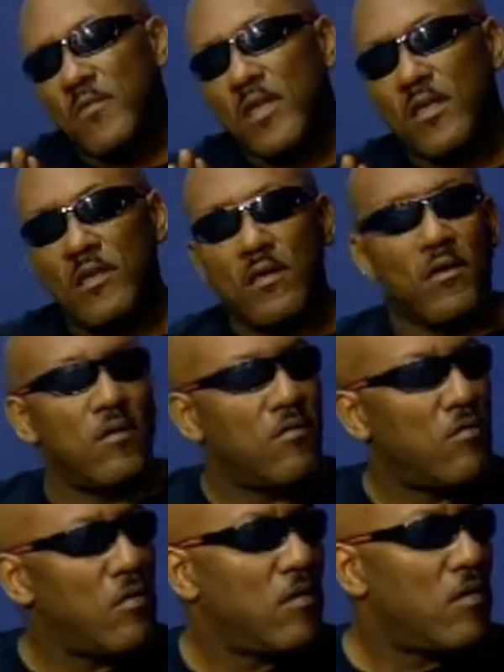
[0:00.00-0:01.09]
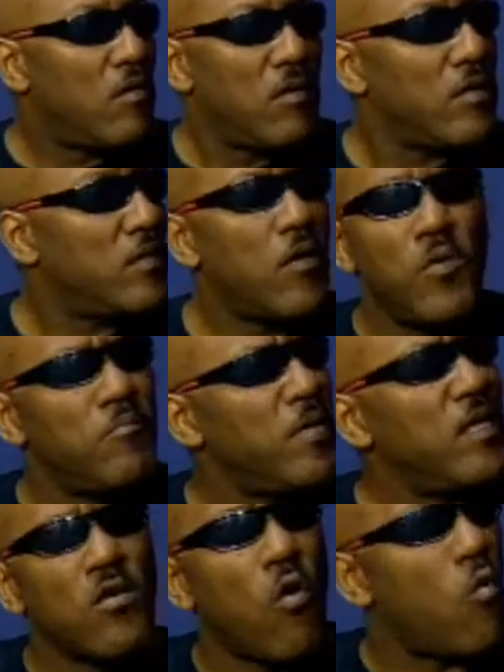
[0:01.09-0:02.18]
me, there wouldn't
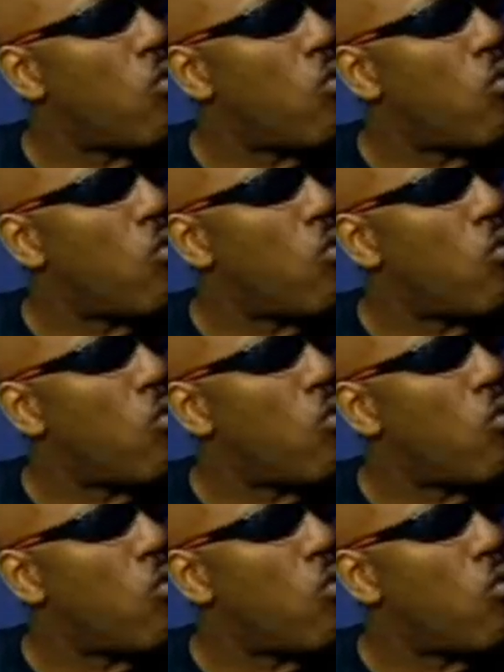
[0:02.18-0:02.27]
be no